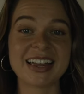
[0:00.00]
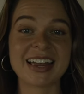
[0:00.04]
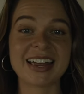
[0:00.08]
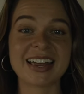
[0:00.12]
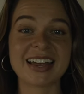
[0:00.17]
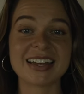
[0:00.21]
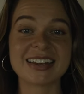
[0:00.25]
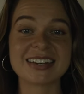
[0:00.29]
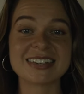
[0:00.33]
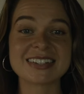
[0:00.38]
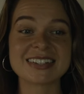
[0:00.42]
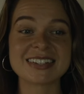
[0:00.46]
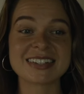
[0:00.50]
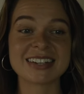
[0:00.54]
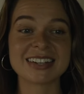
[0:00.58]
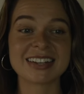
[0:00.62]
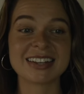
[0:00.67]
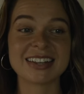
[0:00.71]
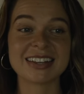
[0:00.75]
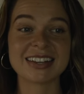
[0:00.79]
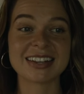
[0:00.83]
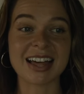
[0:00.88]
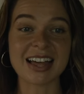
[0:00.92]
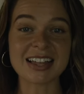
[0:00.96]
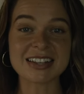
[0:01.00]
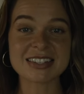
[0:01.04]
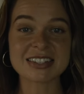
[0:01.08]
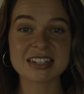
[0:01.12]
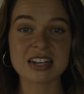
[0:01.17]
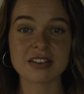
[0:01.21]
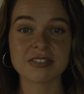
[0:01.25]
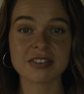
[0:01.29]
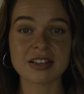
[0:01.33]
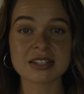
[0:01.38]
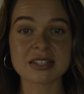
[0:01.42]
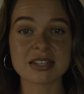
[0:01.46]
And that
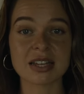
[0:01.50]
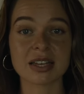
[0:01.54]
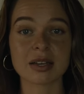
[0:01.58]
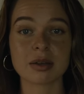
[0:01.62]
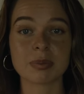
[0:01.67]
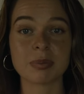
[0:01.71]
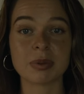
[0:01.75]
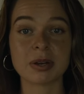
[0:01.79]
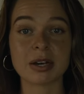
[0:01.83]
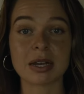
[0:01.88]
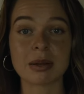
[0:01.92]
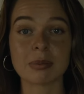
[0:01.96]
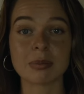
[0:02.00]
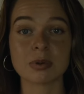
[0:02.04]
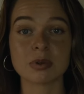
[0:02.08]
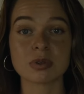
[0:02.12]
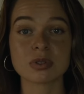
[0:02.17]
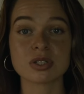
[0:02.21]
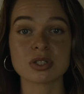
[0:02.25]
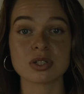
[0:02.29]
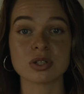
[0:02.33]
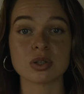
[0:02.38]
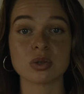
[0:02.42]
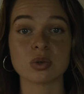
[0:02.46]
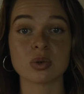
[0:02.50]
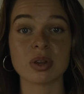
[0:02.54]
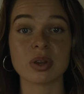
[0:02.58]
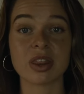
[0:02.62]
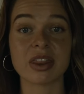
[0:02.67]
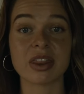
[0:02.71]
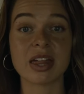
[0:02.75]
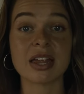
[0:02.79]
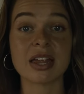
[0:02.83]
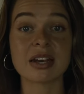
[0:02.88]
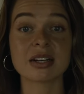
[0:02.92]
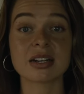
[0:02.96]
stuff has like been able to
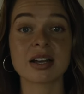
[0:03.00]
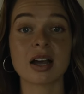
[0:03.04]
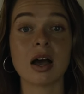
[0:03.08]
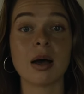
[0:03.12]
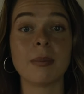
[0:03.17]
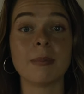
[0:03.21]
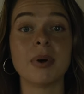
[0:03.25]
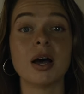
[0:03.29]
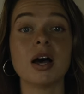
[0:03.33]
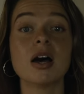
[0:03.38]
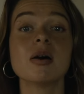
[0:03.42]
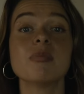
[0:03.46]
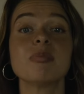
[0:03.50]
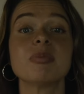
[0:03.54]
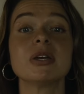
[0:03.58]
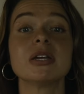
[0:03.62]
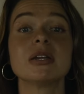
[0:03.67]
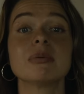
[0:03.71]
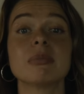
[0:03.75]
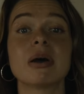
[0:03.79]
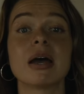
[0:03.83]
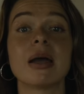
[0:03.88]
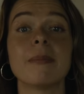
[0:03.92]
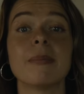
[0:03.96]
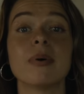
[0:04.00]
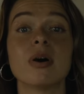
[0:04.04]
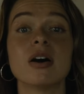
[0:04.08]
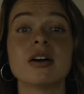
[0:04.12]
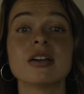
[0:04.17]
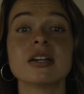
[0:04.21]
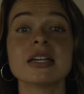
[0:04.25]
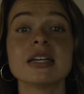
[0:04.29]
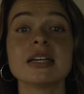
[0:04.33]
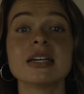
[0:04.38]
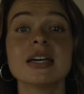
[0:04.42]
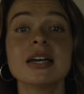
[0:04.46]
then come up in my
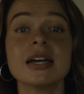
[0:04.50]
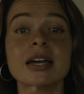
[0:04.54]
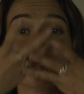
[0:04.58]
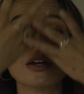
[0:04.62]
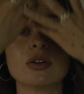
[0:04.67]
body